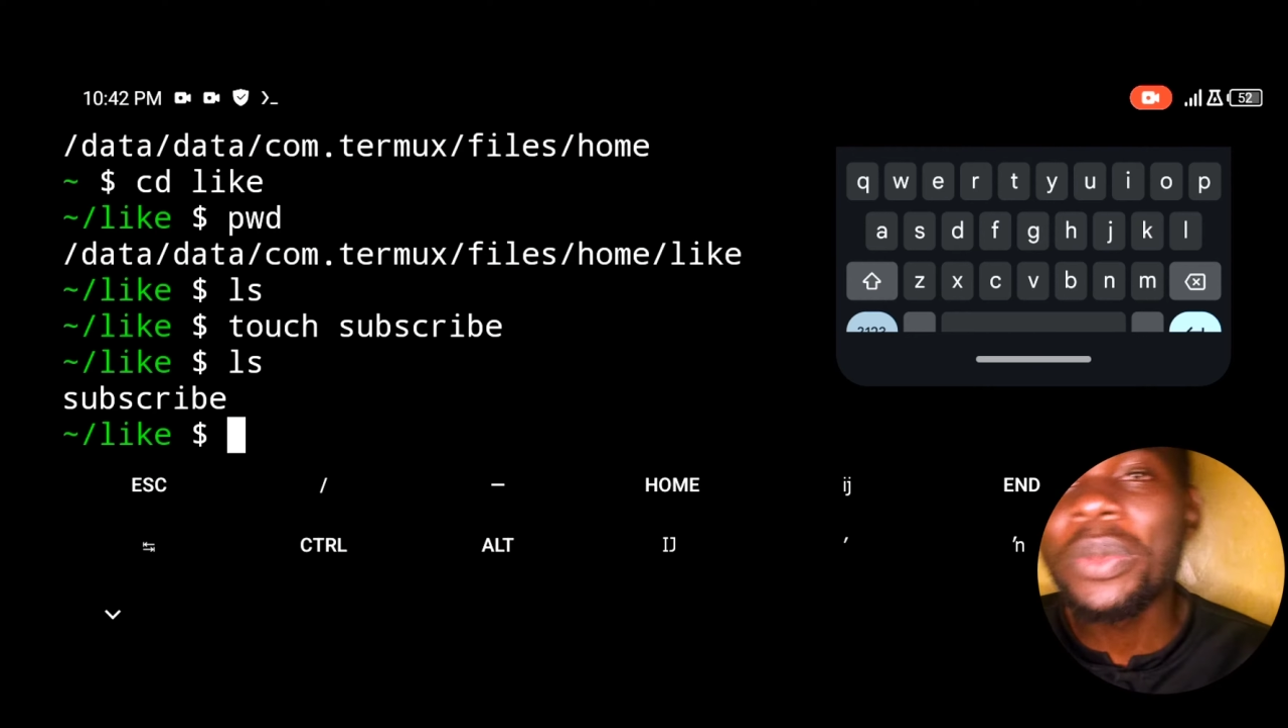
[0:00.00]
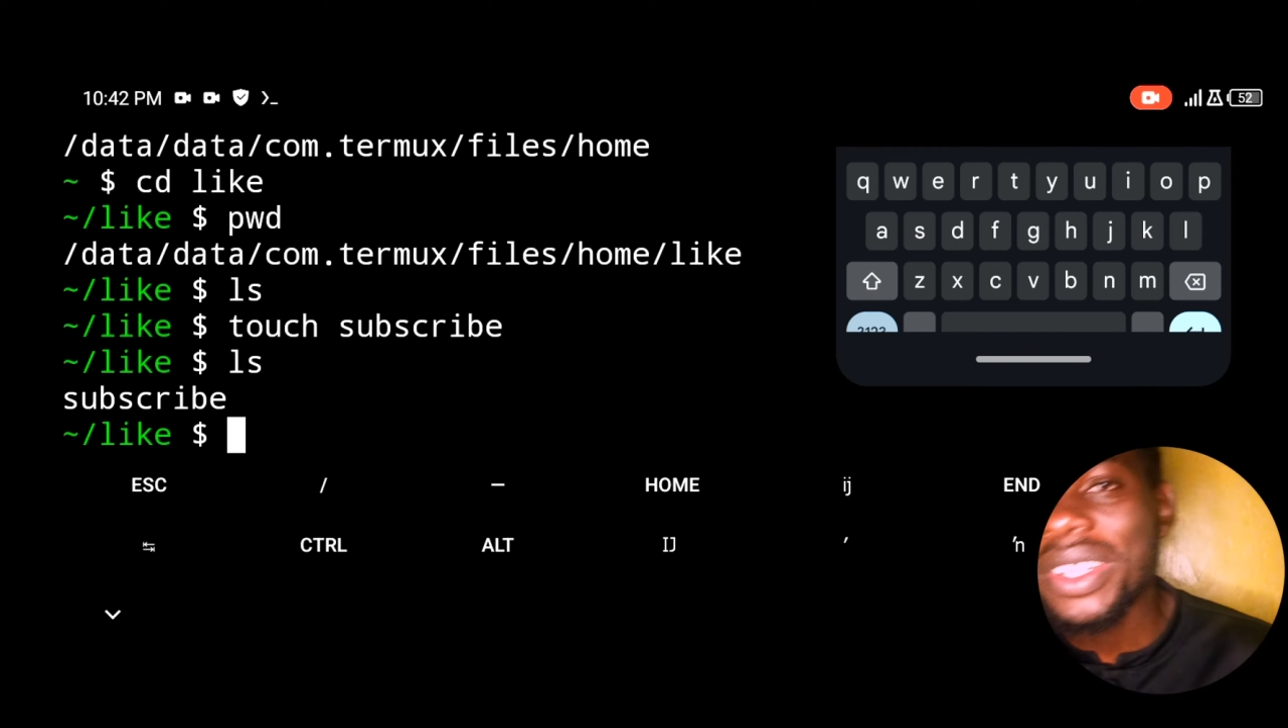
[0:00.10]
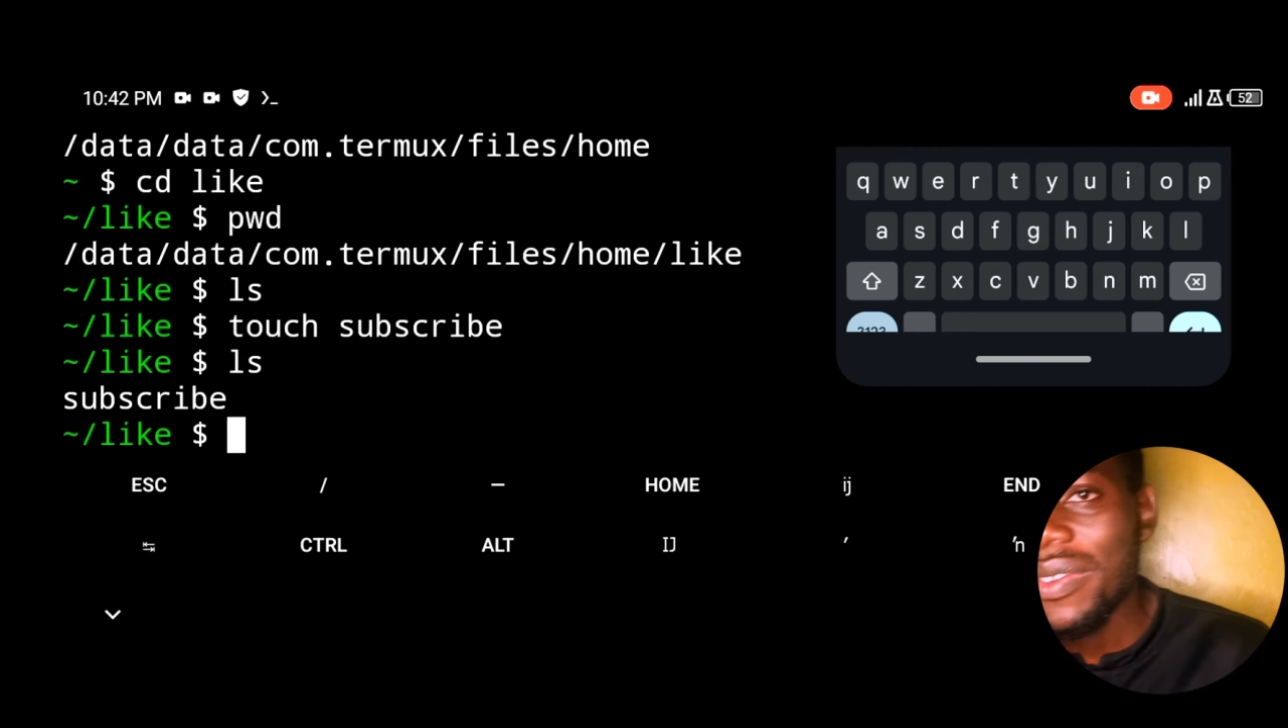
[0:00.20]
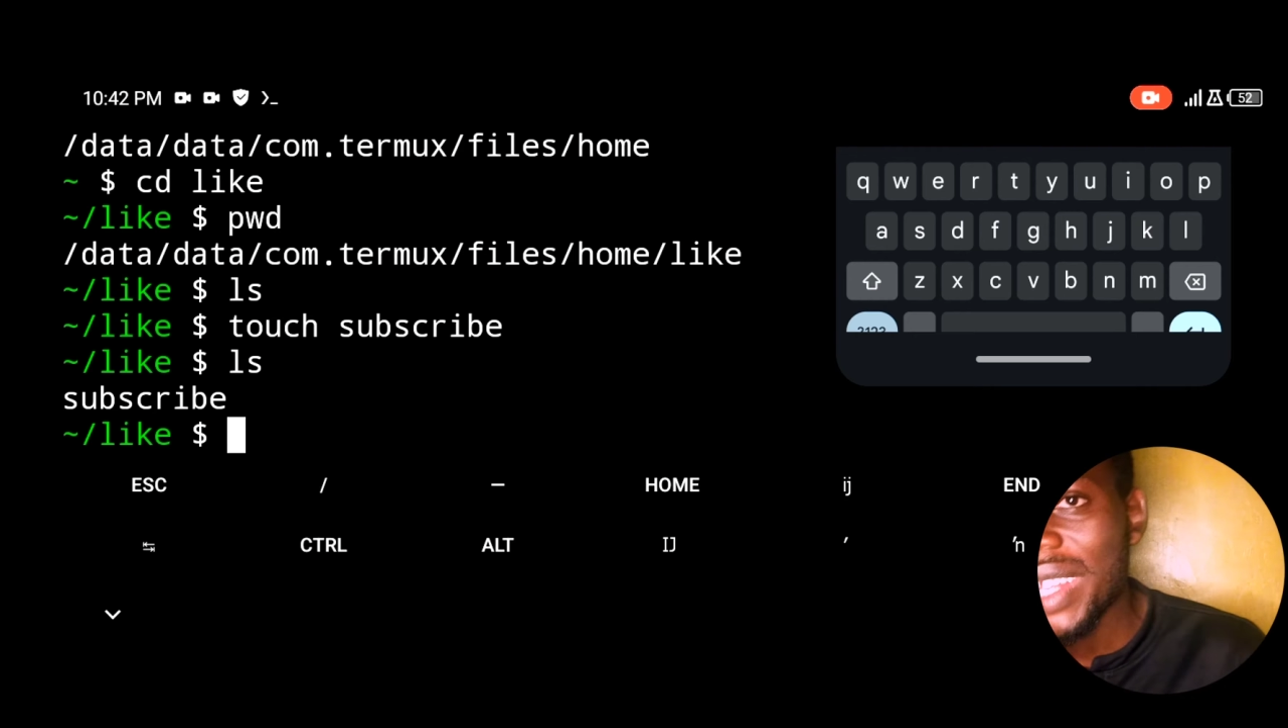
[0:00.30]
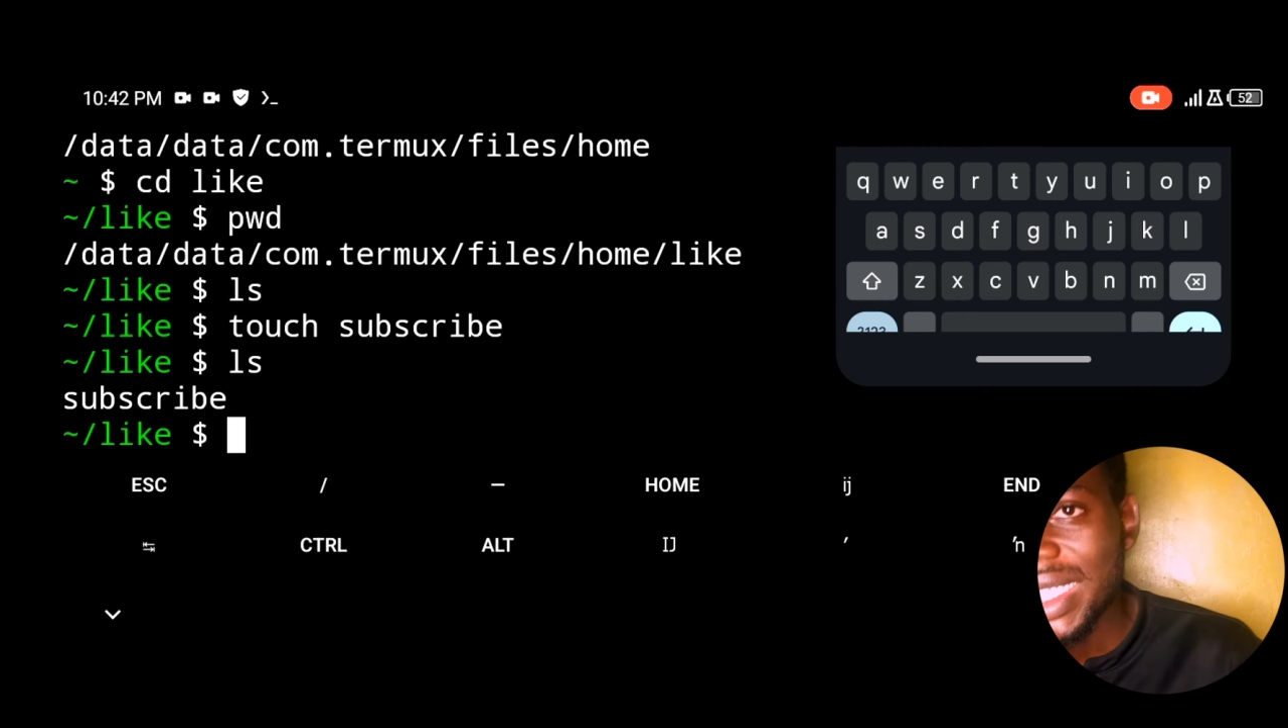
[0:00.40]

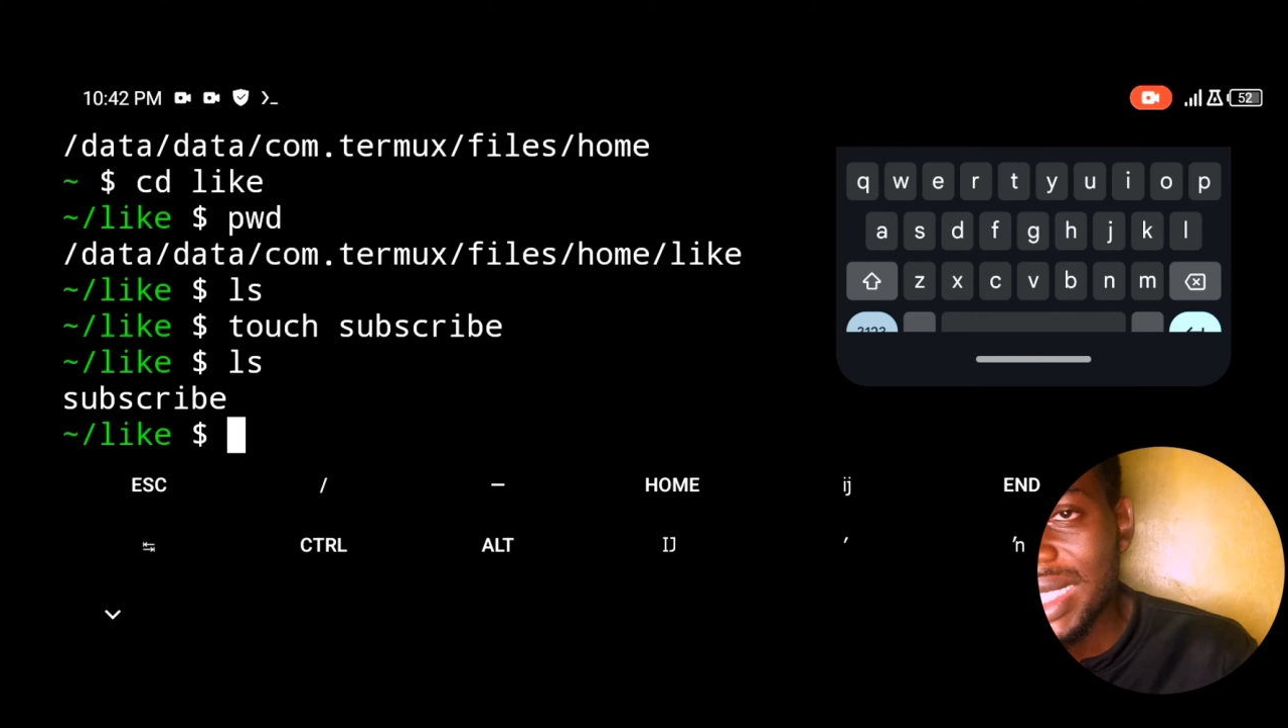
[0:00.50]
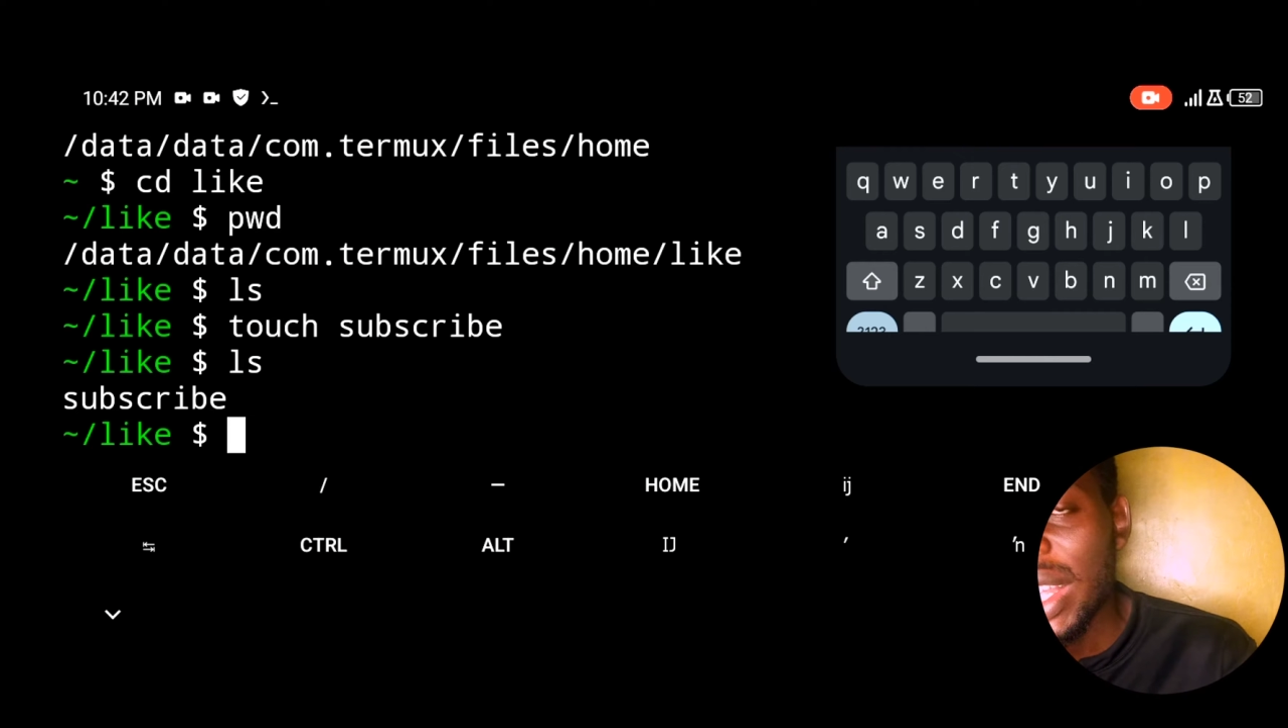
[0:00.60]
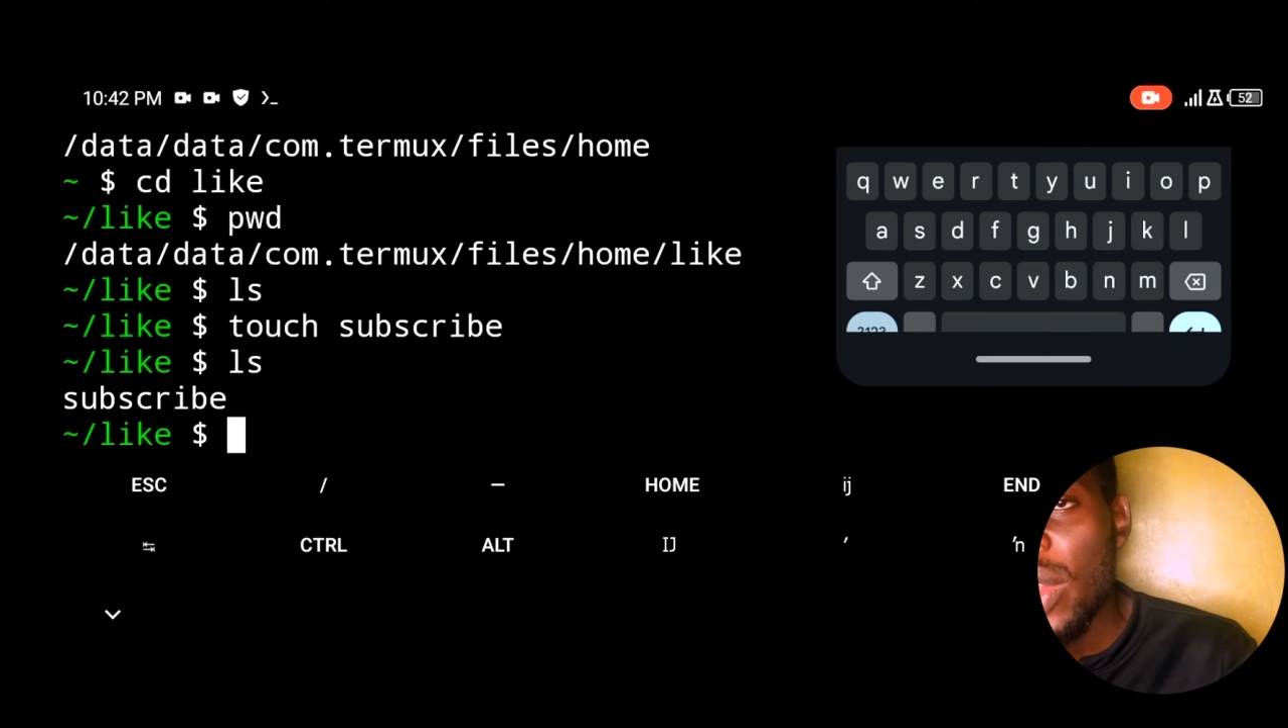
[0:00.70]
previous